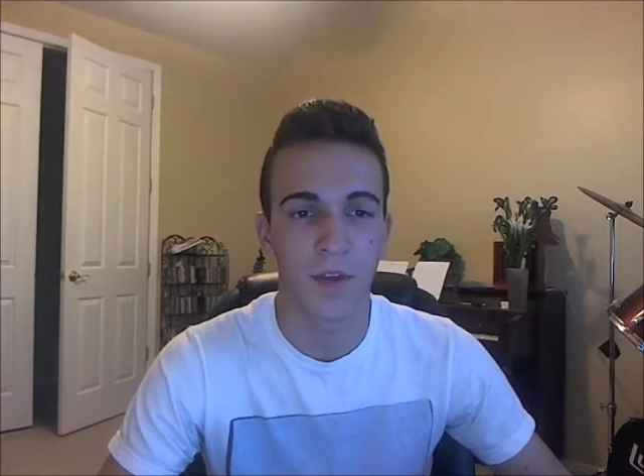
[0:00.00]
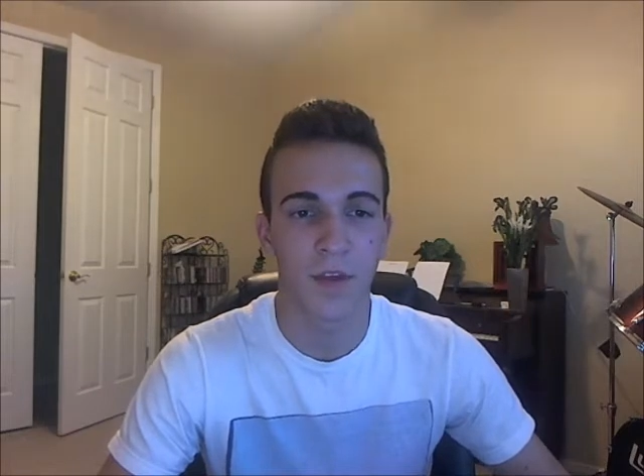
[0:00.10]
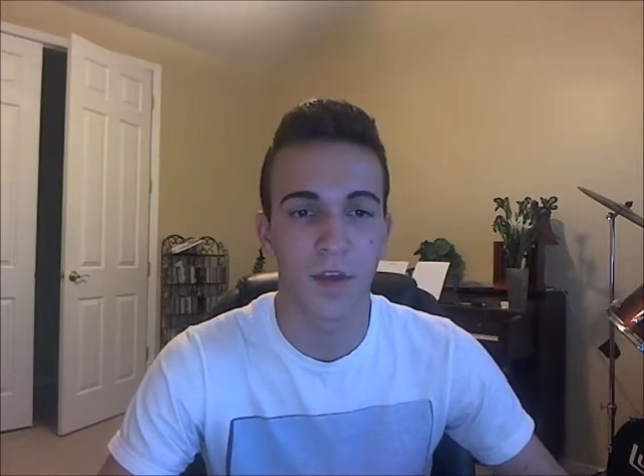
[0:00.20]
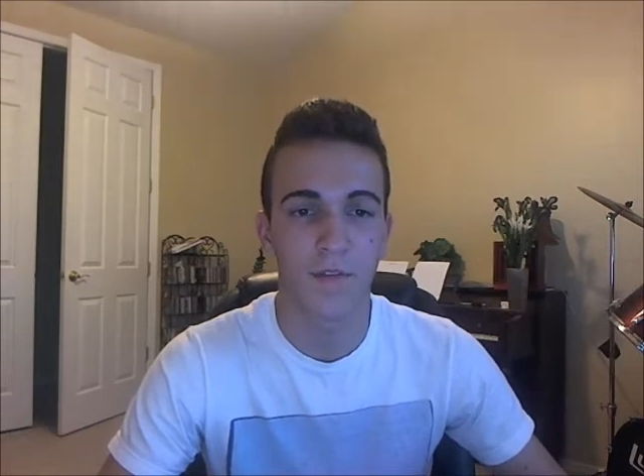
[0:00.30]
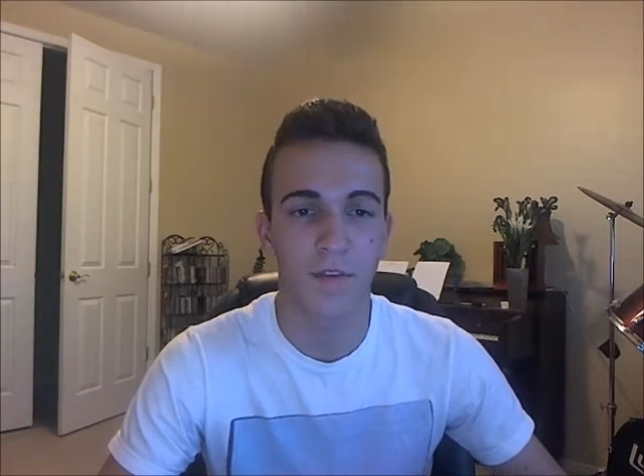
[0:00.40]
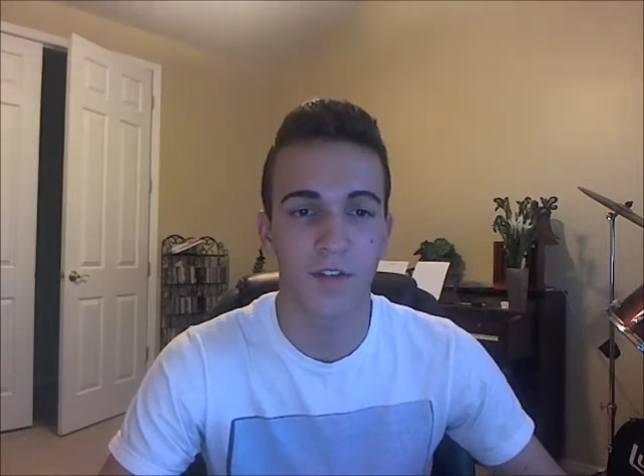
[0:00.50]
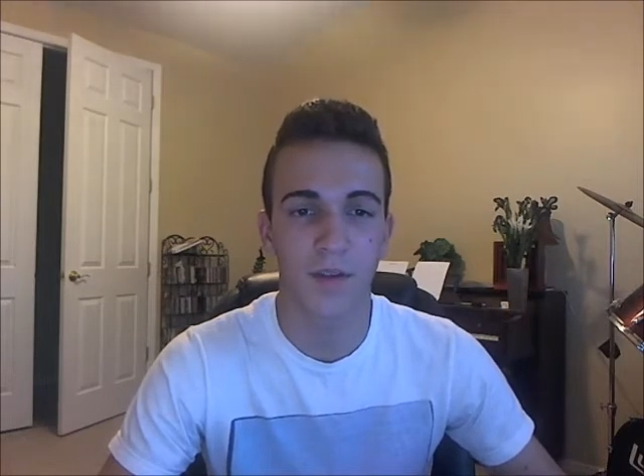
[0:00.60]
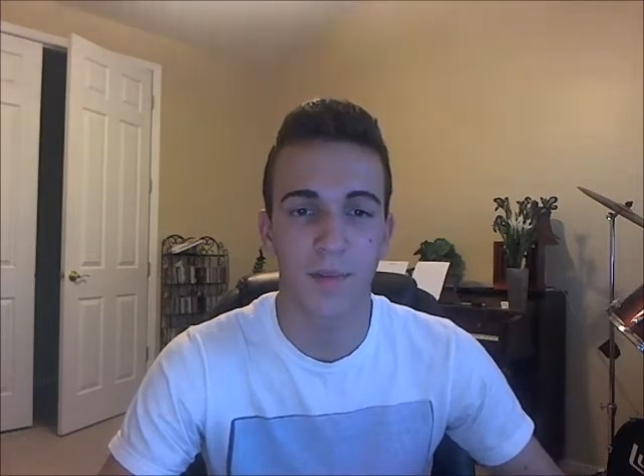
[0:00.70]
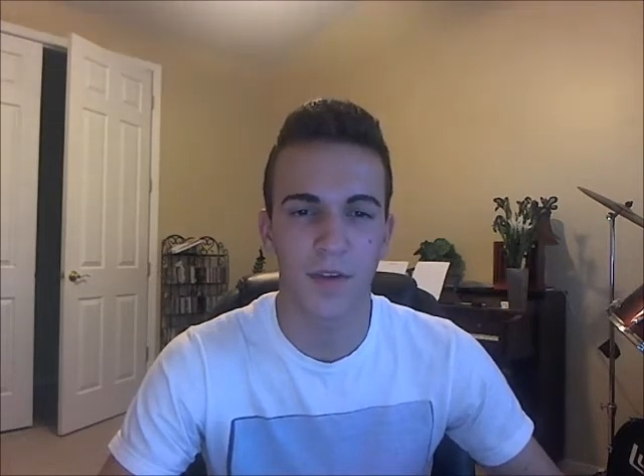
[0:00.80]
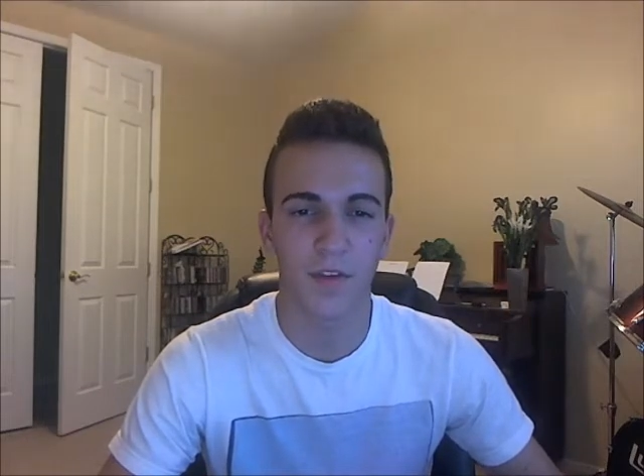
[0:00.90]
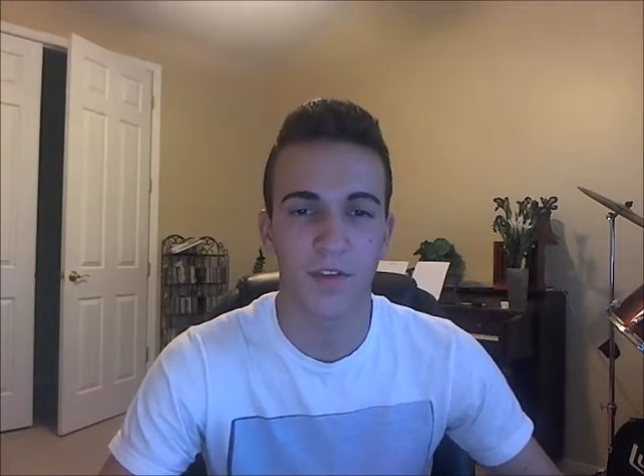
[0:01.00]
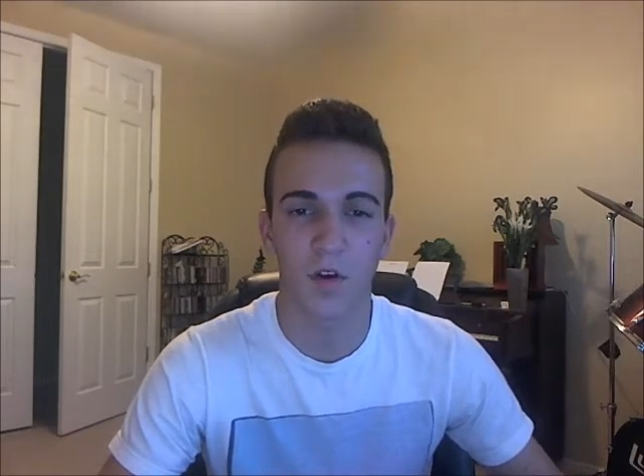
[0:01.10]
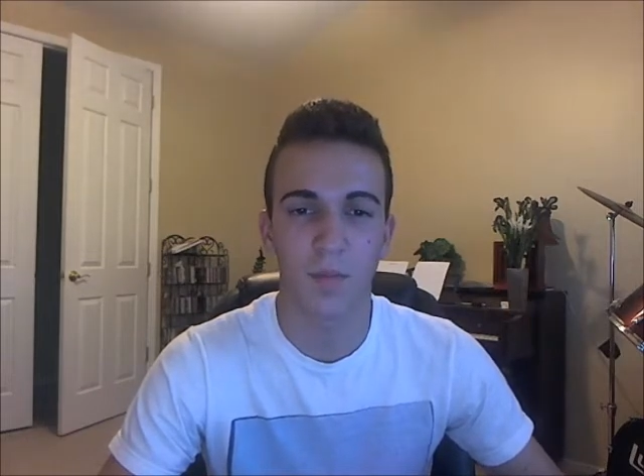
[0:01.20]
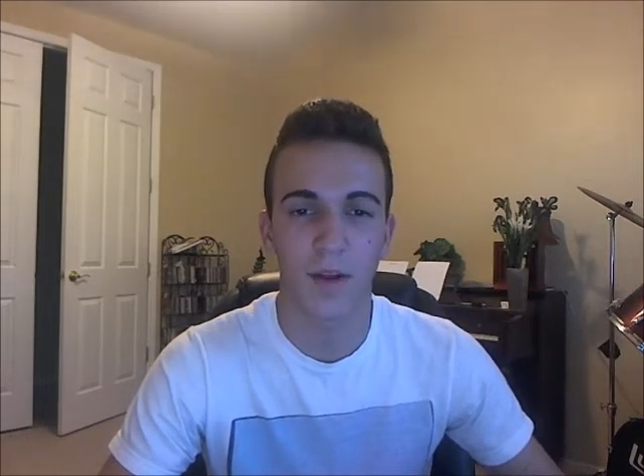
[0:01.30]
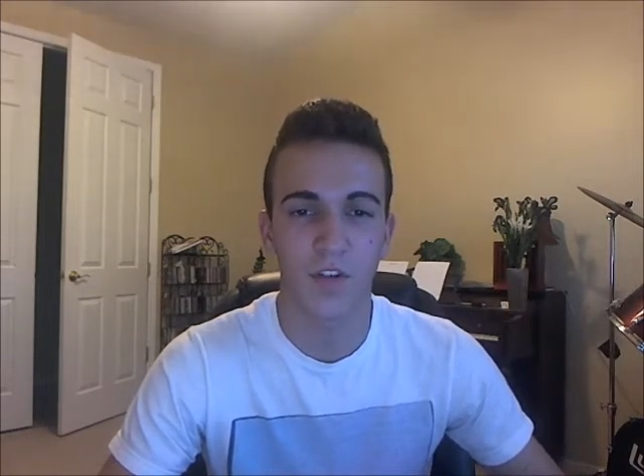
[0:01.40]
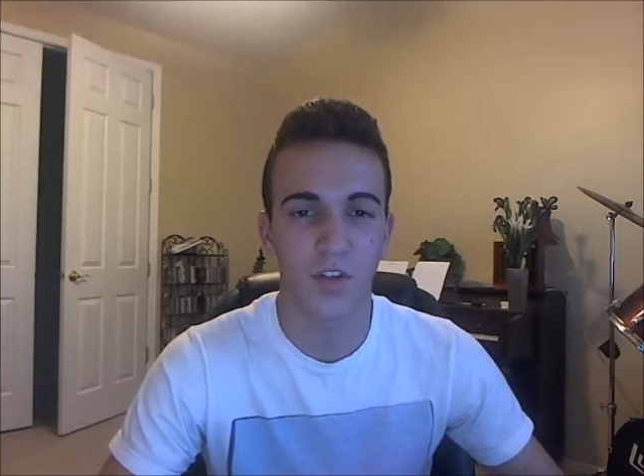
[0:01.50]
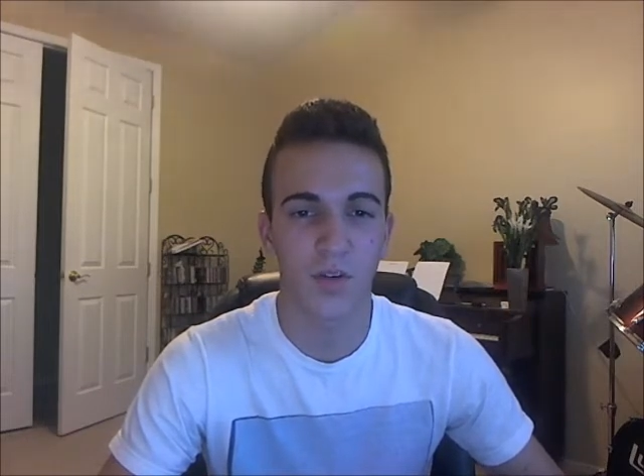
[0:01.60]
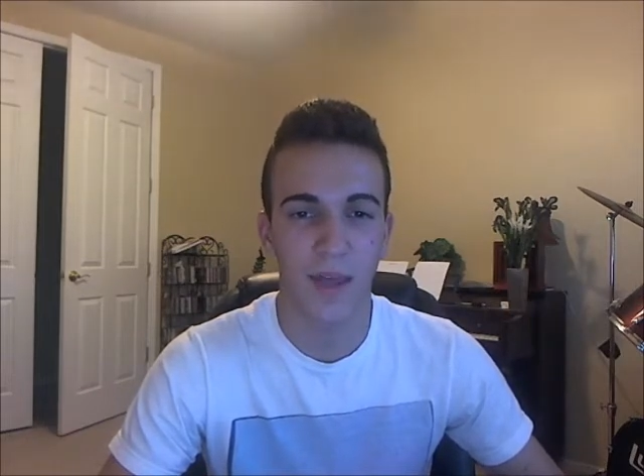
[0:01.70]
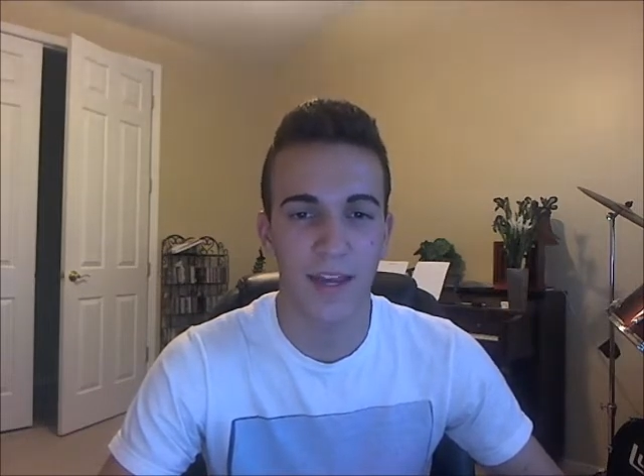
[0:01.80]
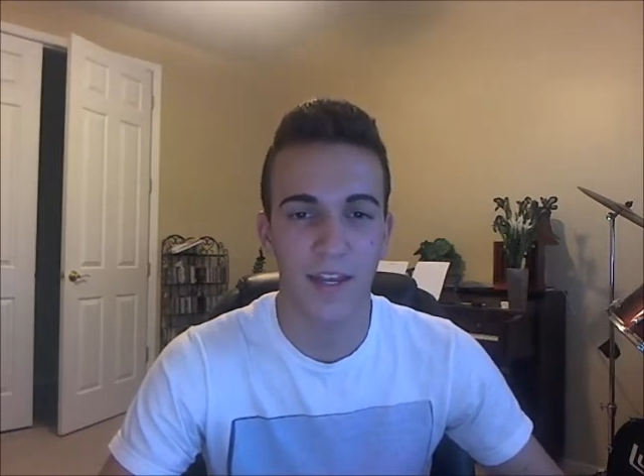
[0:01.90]
You fear something so much you
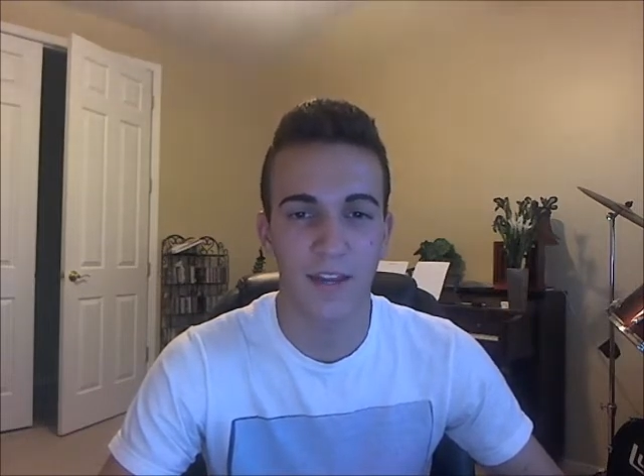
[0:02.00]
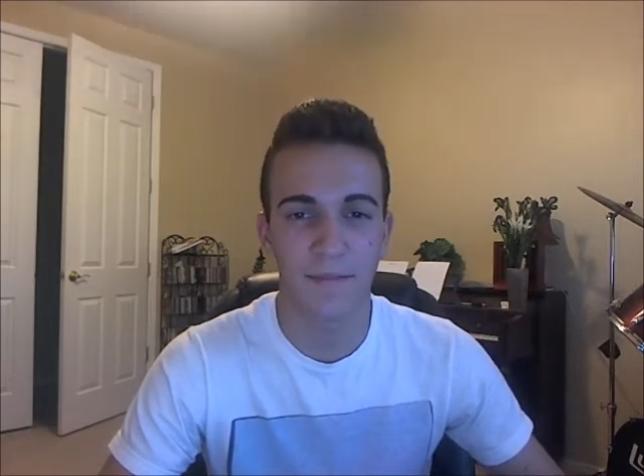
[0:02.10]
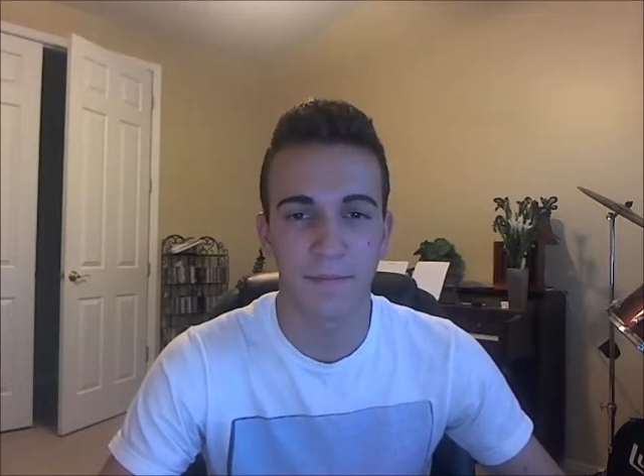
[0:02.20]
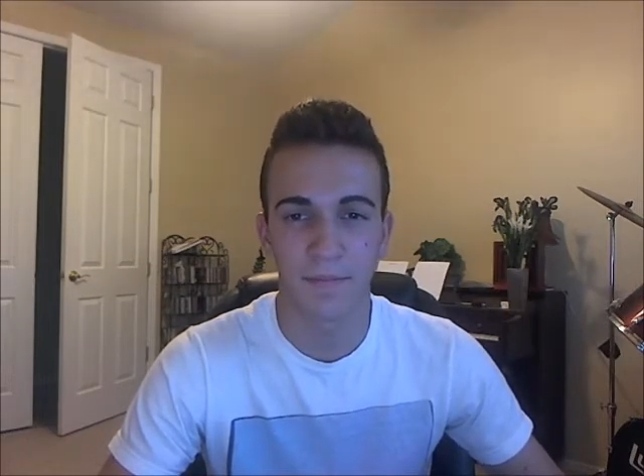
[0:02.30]
hate it?